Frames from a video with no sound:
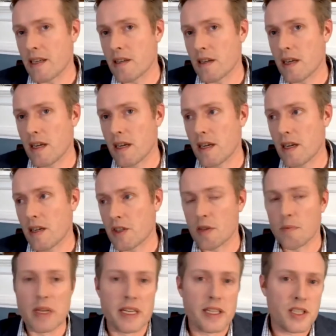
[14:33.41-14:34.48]
uh,
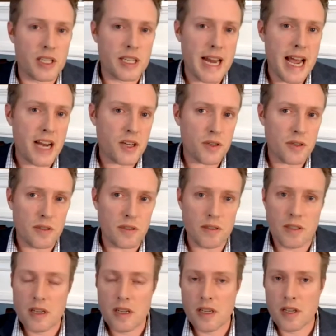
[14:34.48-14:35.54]
submitted to the
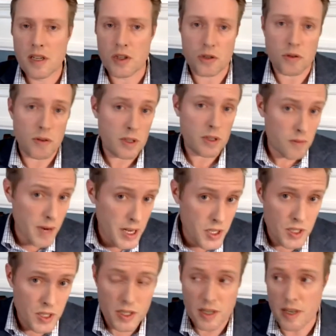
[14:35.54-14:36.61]
National Historical
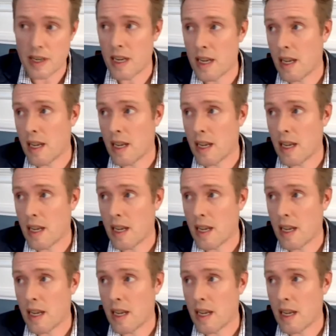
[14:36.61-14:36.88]
Register,